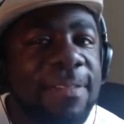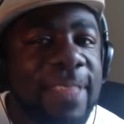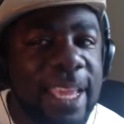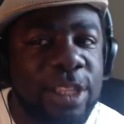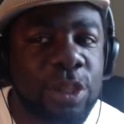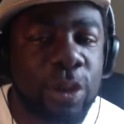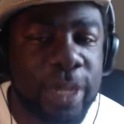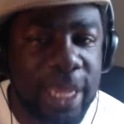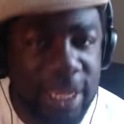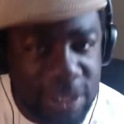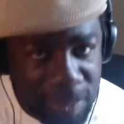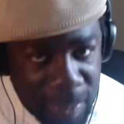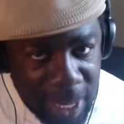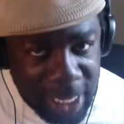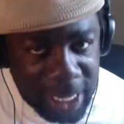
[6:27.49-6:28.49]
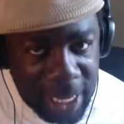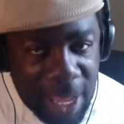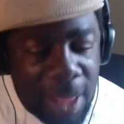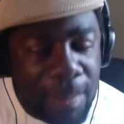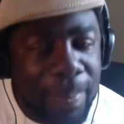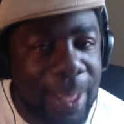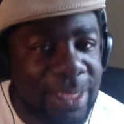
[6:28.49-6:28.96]
They took his money.
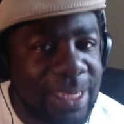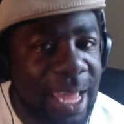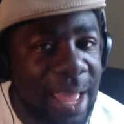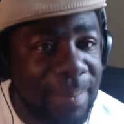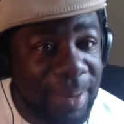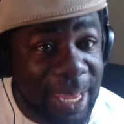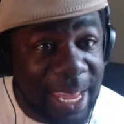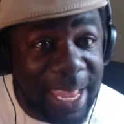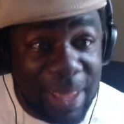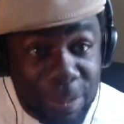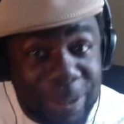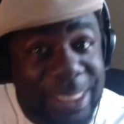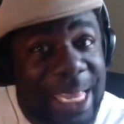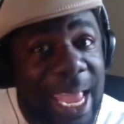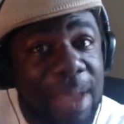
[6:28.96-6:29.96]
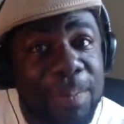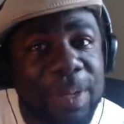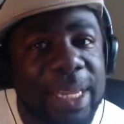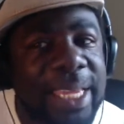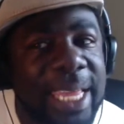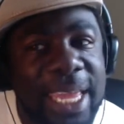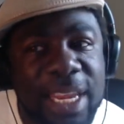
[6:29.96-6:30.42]
By the time he was able
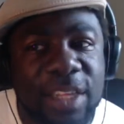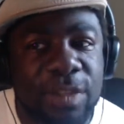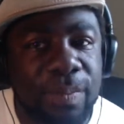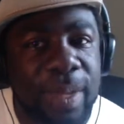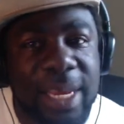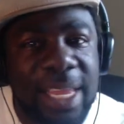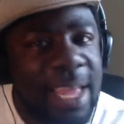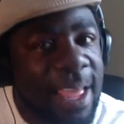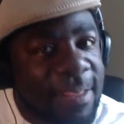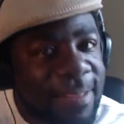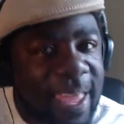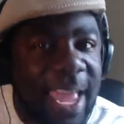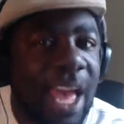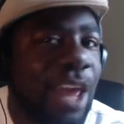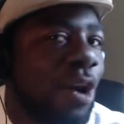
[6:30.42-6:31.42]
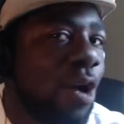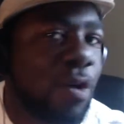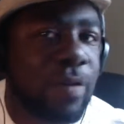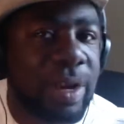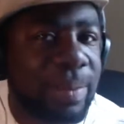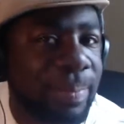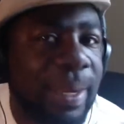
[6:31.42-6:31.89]
to get his money, they had
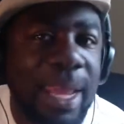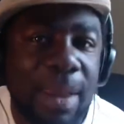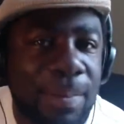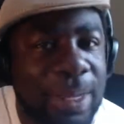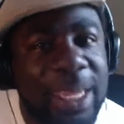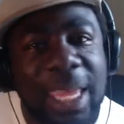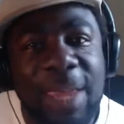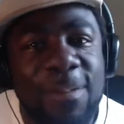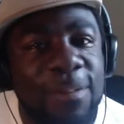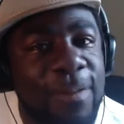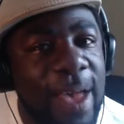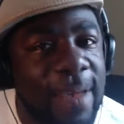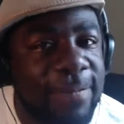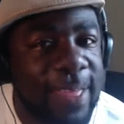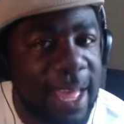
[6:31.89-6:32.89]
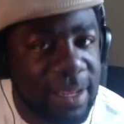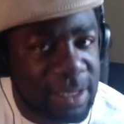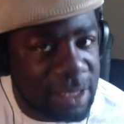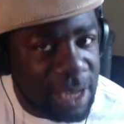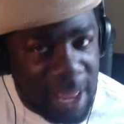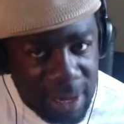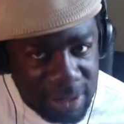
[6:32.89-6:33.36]
already been able to keep five
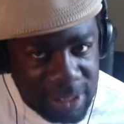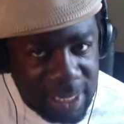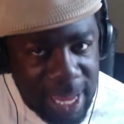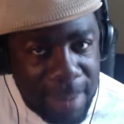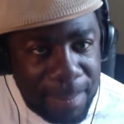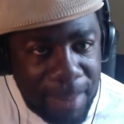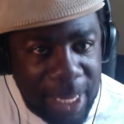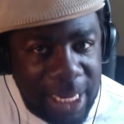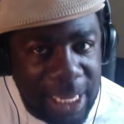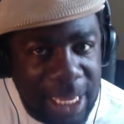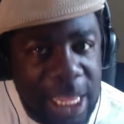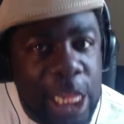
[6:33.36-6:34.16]
thousand dollars of that money.